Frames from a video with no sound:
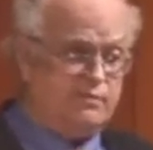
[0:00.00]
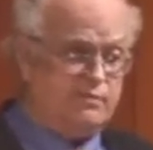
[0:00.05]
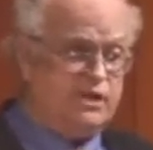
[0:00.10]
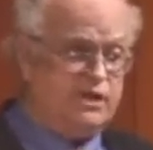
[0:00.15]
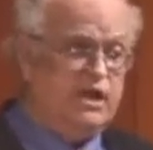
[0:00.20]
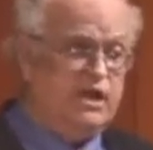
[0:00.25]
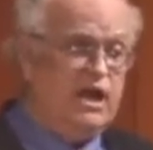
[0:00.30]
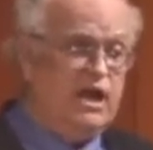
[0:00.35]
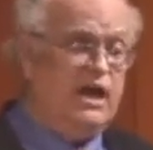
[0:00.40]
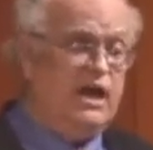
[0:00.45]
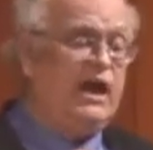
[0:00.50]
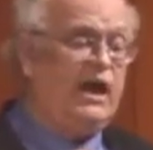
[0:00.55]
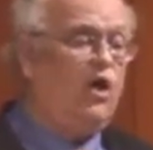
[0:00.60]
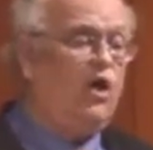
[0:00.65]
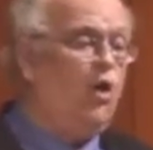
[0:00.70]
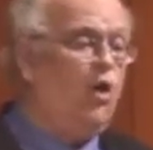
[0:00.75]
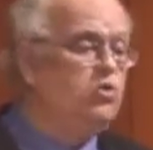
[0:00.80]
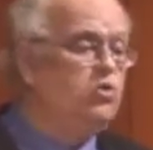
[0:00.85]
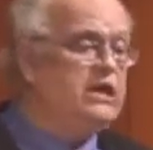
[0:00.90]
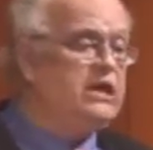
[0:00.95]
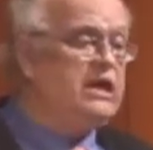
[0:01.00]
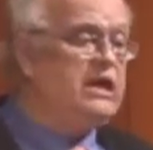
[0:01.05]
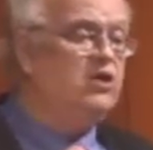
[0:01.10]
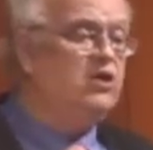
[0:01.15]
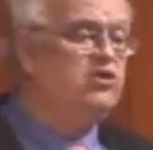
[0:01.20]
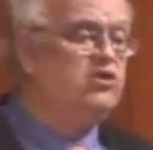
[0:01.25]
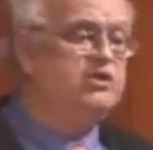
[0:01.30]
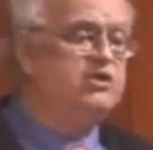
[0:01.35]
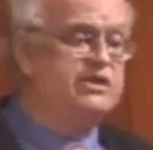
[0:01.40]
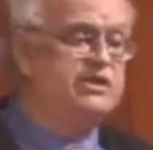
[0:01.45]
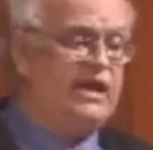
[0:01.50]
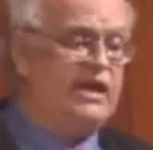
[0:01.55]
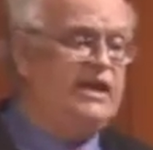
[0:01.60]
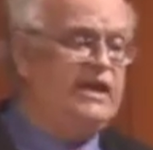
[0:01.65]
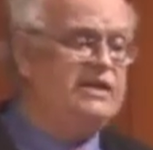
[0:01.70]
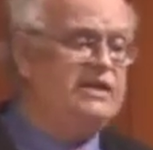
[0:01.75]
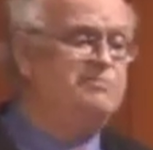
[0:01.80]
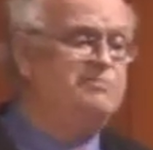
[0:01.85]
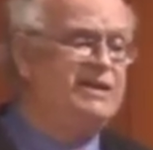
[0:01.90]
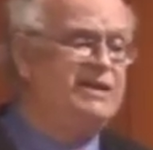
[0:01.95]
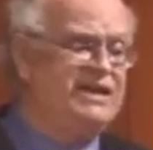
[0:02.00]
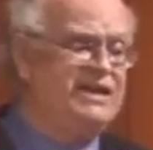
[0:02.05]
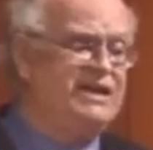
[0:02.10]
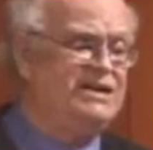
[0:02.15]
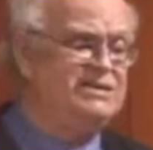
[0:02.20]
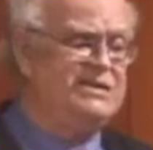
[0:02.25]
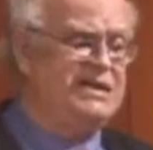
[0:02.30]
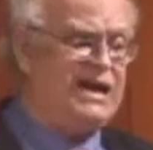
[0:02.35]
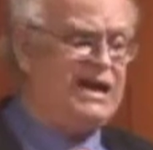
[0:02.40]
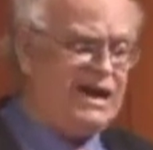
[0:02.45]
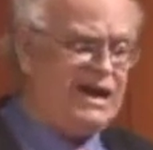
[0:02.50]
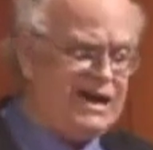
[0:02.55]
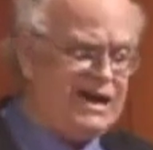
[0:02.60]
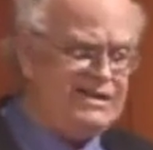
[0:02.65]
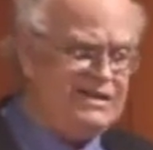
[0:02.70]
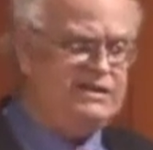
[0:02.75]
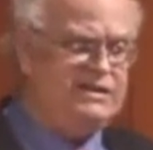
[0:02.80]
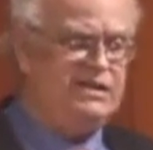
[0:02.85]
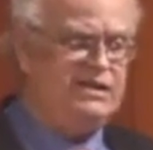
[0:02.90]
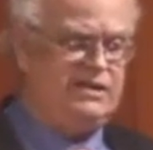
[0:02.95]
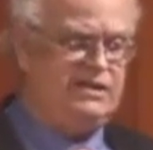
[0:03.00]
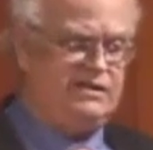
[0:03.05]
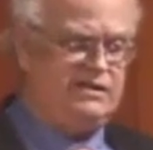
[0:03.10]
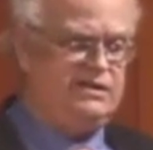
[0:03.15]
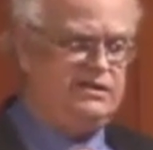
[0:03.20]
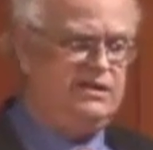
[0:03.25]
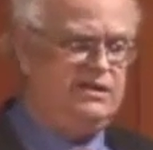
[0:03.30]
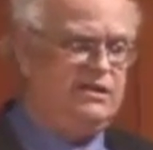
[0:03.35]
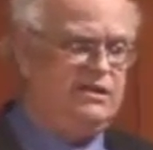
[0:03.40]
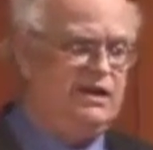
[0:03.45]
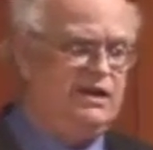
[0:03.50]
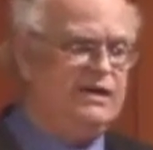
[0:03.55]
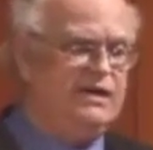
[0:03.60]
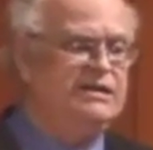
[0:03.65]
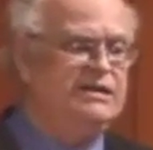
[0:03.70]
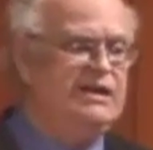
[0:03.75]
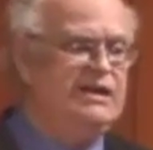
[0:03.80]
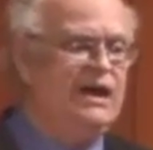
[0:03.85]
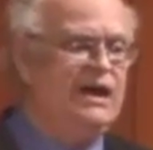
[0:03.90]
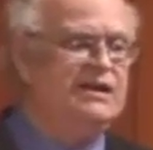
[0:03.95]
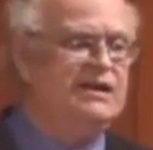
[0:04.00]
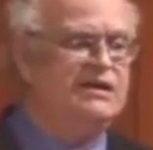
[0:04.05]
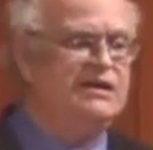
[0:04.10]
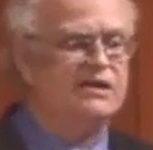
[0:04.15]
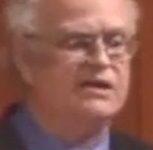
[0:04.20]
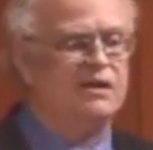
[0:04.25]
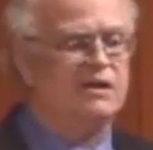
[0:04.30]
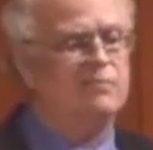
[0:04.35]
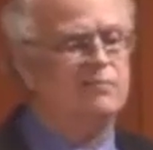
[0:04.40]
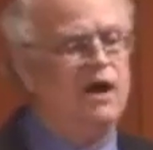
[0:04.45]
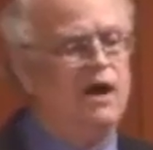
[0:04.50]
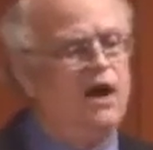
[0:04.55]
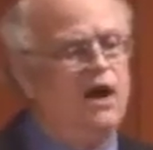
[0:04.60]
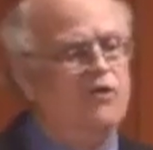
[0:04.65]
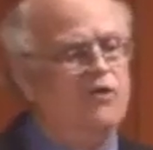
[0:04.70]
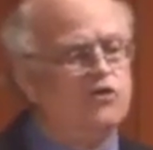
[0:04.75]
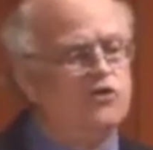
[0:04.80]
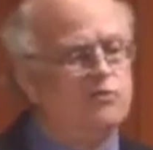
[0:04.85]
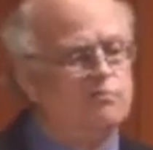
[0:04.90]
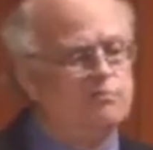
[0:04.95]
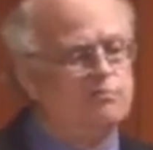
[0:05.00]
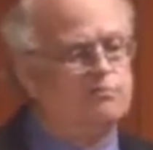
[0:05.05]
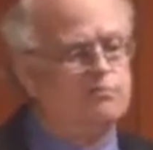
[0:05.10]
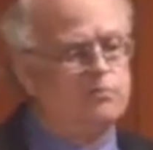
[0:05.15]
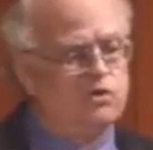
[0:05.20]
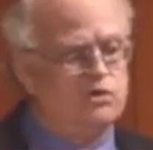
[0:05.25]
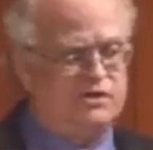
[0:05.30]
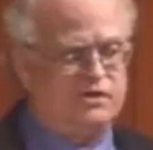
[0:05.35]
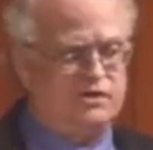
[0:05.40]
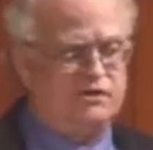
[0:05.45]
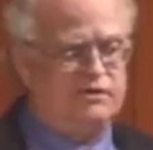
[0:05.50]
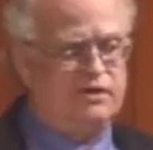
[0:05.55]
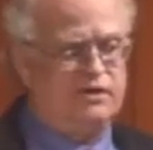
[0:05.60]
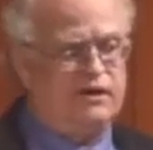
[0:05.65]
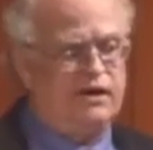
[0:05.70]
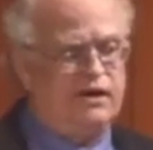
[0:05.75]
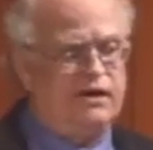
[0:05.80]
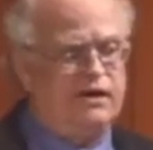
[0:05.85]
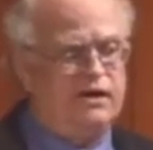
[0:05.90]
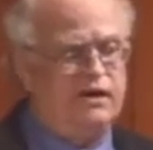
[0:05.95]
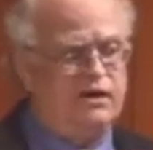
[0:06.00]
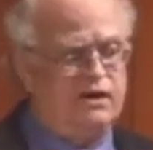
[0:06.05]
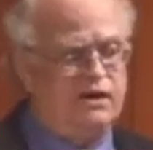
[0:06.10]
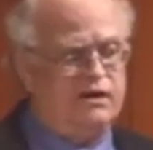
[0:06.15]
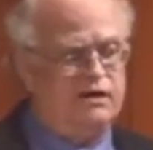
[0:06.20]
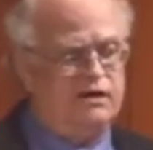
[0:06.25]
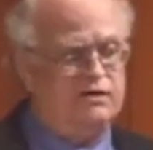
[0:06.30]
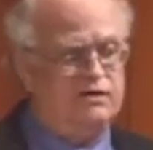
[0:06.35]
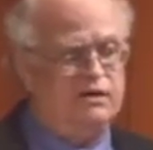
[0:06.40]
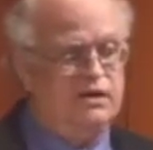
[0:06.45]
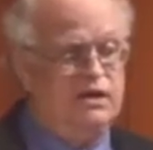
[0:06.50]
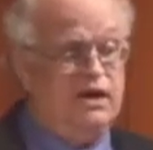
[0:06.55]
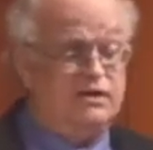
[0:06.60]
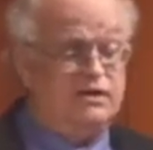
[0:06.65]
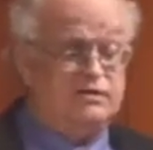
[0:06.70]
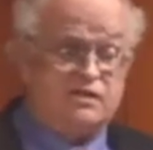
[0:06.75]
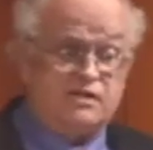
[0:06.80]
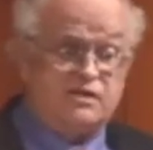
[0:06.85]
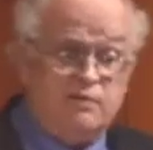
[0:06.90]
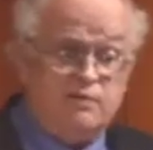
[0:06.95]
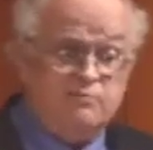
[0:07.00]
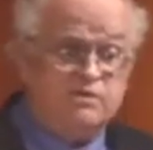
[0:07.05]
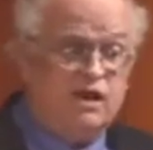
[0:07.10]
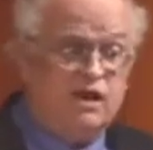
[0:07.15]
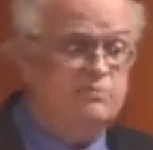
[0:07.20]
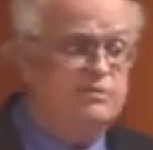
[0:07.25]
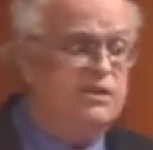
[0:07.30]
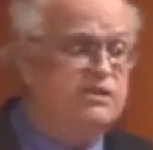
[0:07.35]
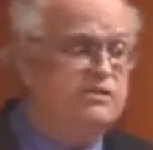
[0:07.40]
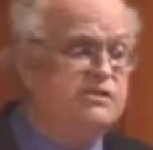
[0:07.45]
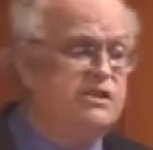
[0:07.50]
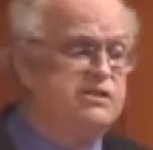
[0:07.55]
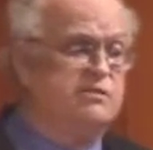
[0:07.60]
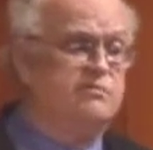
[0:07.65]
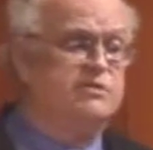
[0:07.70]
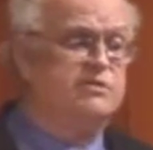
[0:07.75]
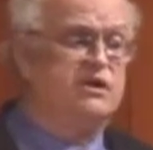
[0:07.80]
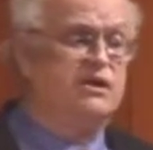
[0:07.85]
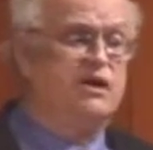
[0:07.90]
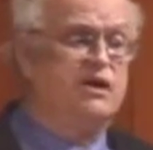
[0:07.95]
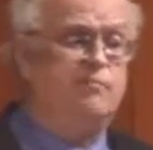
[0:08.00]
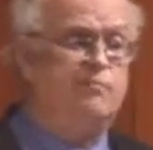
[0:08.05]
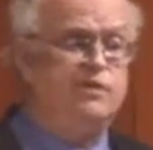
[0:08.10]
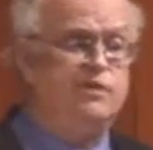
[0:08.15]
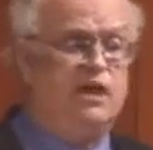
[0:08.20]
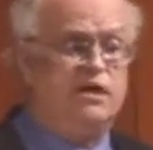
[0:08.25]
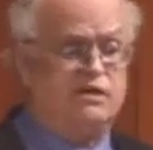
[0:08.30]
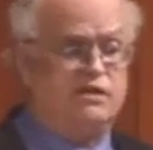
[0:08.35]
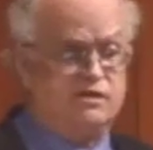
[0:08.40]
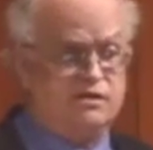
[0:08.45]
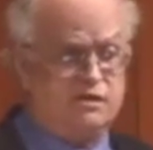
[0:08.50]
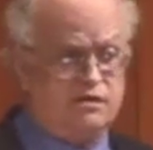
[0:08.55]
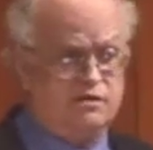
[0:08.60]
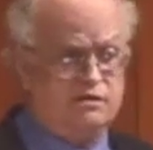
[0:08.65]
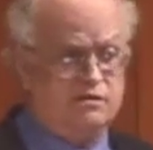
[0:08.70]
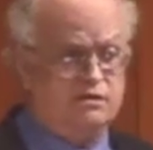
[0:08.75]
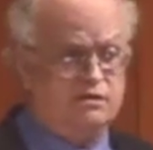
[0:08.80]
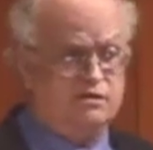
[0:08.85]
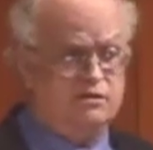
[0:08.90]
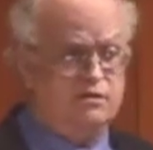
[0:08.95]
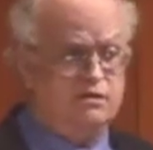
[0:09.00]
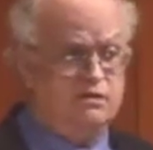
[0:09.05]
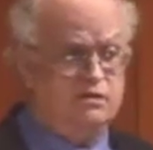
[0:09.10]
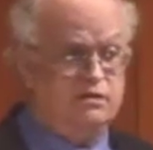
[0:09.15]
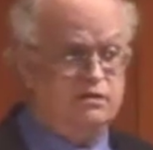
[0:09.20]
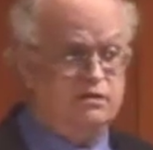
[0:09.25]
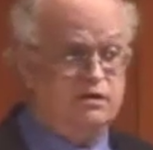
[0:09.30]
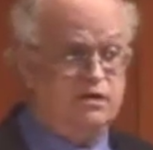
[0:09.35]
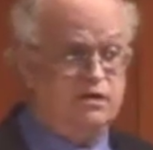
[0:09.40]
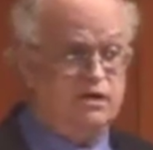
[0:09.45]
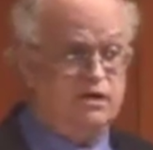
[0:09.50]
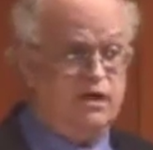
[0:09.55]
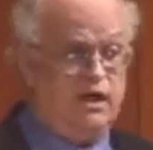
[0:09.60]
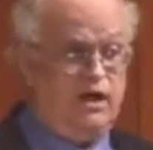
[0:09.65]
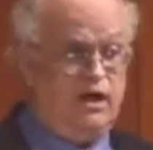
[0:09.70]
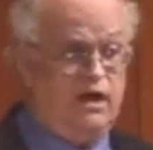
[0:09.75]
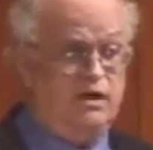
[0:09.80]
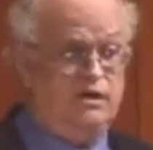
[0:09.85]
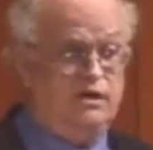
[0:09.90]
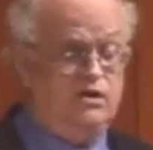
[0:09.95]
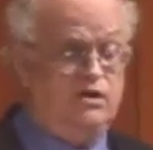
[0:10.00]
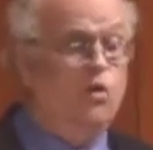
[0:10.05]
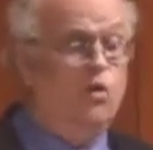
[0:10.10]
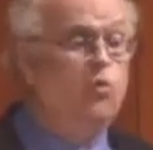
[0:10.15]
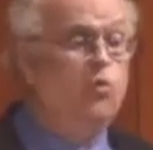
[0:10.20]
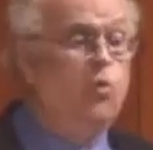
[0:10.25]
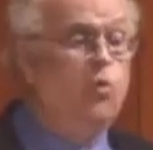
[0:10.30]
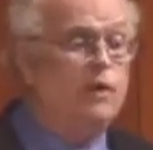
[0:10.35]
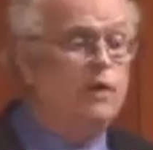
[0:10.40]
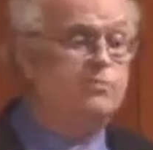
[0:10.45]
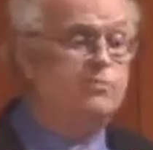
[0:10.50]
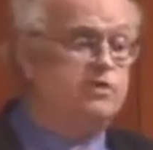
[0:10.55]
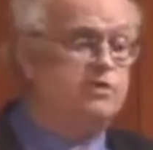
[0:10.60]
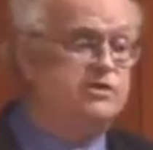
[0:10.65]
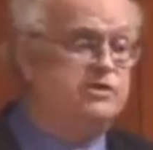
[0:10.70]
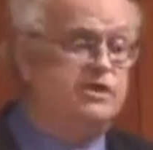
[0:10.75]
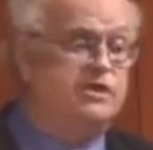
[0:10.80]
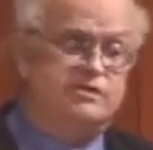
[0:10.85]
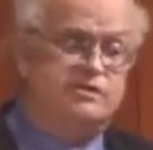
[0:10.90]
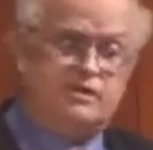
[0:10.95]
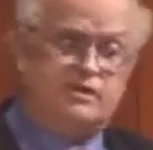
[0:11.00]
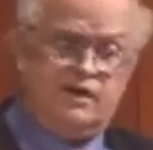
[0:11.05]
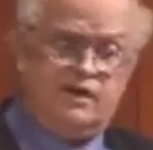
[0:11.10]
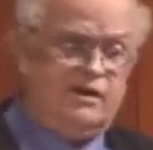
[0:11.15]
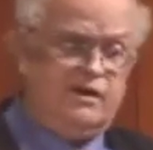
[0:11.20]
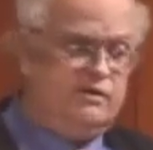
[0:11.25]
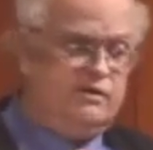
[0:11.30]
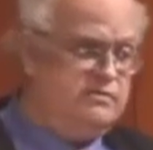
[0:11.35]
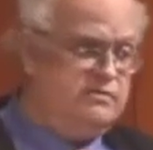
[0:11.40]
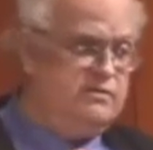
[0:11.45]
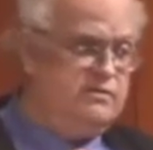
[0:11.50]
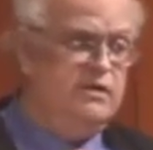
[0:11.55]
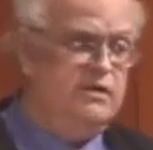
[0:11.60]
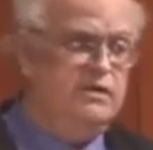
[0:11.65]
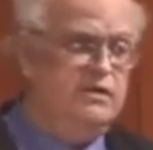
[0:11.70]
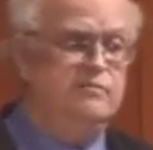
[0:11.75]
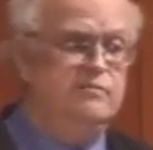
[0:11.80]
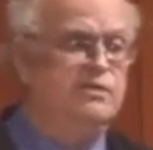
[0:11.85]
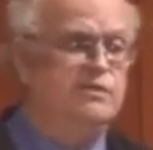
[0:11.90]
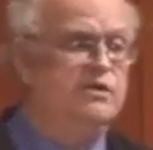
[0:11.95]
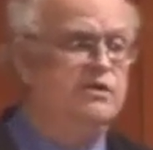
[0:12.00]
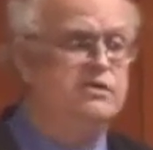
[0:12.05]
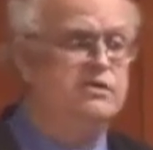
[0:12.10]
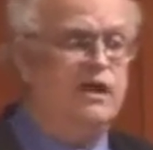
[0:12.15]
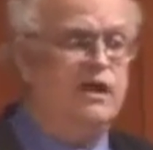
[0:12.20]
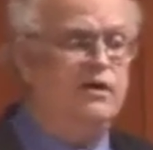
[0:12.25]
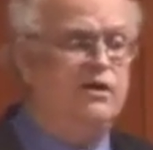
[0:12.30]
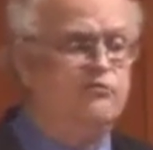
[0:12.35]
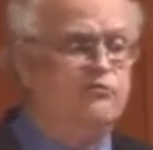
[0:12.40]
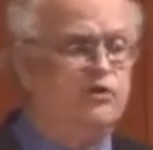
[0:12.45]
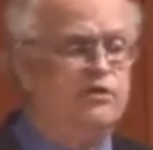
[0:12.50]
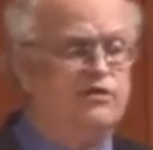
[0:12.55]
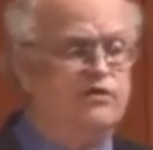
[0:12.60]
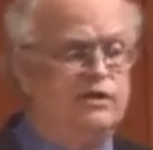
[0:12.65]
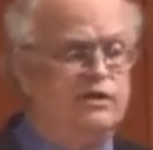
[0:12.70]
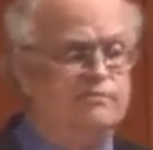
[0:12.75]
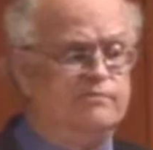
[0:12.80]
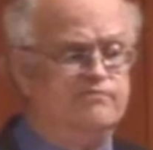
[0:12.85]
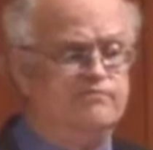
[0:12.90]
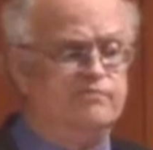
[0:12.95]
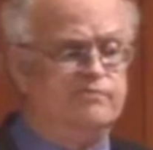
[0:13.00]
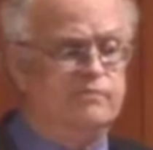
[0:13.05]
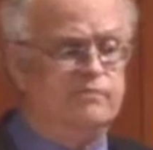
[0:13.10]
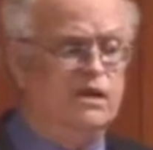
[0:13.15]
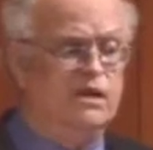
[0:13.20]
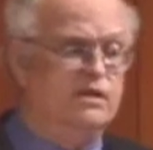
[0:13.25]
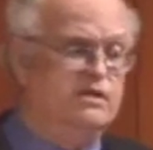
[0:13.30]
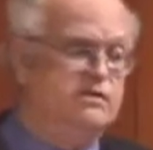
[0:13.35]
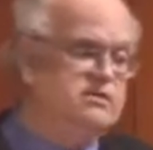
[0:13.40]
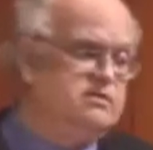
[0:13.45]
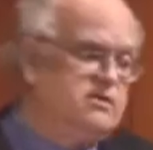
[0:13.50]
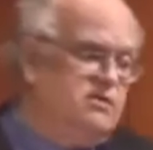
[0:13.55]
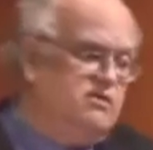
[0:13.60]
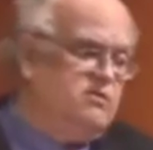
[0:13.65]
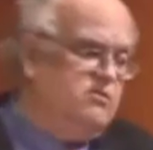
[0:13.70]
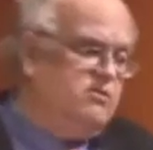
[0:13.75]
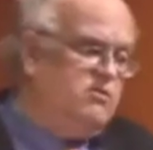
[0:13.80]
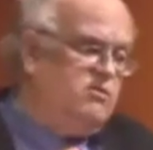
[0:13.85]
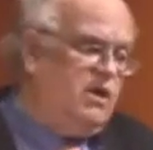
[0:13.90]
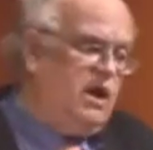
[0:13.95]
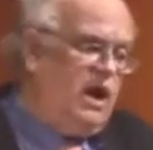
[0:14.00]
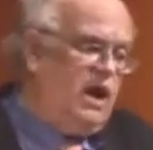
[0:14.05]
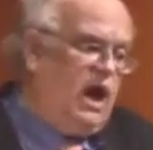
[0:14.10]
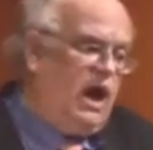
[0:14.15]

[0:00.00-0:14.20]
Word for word: me, and I only understand it because I did it, I, not some other person that I hire. At the same time, these systems are complex, and no one person can build everything. So